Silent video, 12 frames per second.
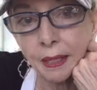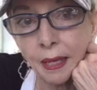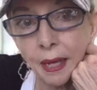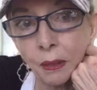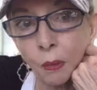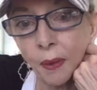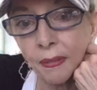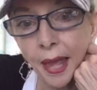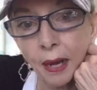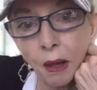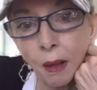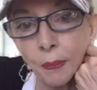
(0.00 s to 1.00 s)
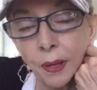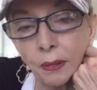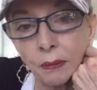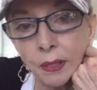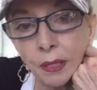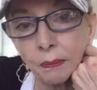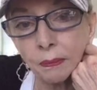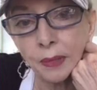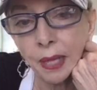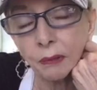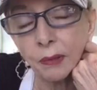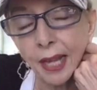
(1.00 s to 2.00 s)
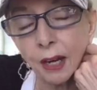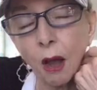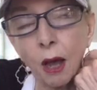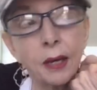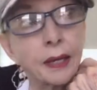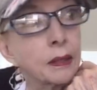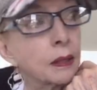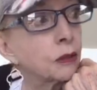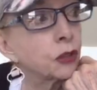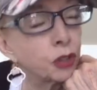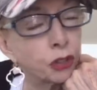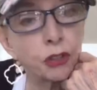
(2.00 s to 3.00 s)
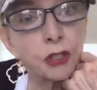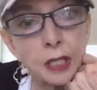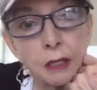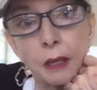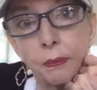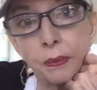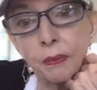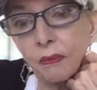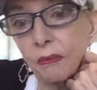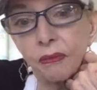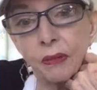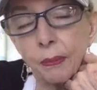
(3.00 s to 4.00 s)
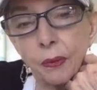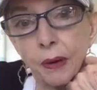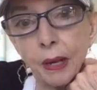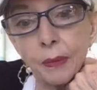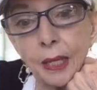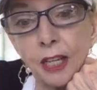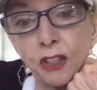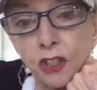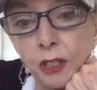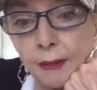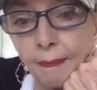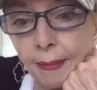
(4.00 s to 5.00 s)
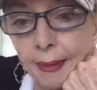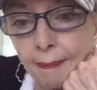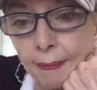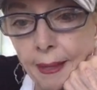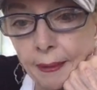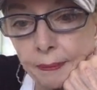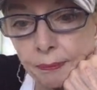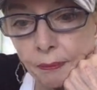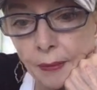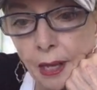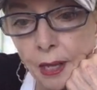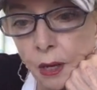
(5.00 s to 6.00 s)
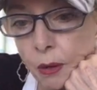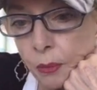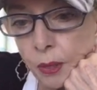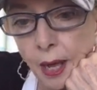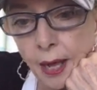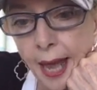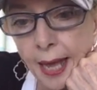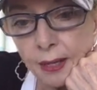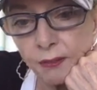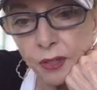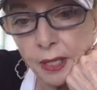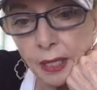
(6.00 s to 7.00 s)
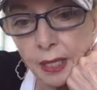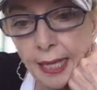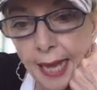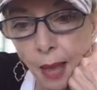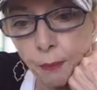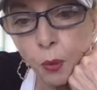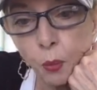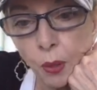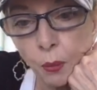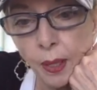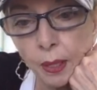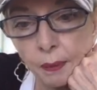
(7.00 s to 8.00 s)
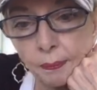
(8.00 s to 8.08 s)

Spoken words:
don't want that hot buttercream, that hot sugar syrup flipping around my kitchen. We're not adding vanilla yet, but we will.